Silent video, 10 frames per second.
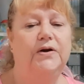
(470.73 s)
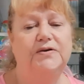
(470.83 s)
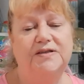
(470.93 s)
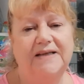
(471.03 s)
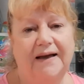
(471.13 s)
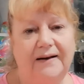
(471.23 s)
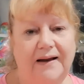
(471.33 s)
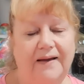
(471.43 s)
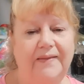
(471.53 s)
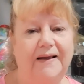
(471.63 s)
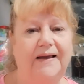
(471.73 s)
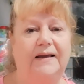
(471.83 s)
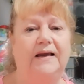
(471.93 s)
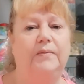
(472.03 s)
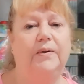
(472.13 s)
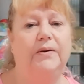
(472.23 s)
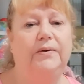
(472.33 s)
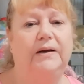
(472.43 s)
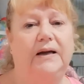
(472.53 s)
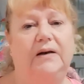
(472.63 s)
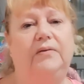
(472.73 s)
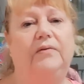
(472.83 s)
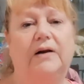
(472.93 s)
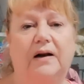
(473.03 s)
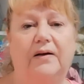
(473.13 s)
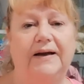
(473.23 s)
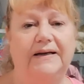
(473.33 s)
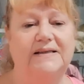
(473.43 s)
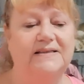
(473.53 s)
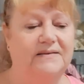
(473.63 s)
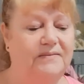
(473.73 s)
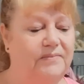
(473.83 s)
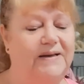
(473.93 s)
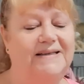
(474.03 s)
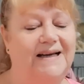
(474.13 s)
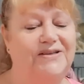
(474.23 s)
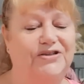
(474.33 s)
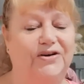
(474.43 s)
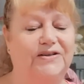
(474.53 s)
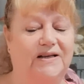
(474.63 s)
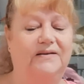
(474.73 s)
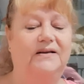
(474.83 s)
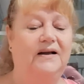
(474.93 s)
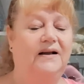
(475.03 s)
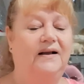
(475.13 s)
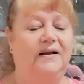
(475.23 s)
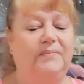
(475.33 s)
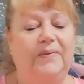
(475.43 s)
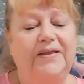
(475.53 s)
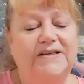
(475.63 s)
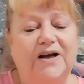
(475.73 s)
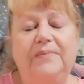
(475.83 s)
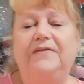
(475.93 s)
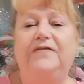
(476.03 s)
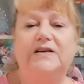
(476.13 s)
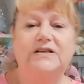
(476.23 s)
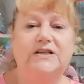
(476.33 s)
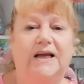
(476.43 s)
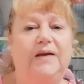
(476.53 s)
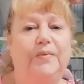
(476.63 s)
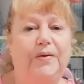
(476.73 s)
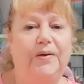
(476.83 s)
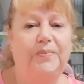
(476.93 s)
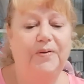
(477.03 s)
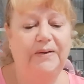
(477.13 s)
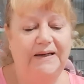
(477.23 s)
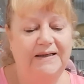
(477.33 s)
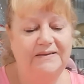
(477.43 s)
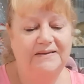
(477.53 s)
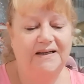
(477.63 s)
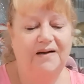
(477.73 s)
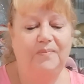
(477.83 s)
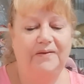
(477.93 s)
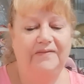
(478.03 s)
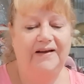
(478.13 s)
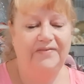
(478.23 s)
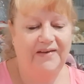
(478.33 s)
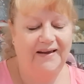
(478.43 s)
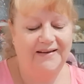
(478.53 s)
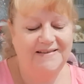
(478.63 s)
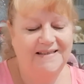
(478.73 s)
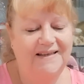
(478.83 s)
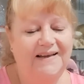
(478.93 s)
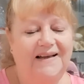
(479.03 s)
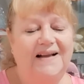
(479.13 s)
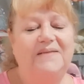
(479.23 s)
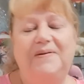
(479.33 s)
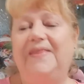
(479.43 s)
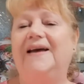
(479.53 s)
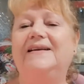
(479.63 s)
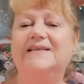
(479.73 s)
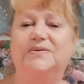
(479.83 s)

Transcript: who sat and had their chemo in recliners. My dad joked, by the time he finished chemo, I probably knitted a couple of Afghans. But that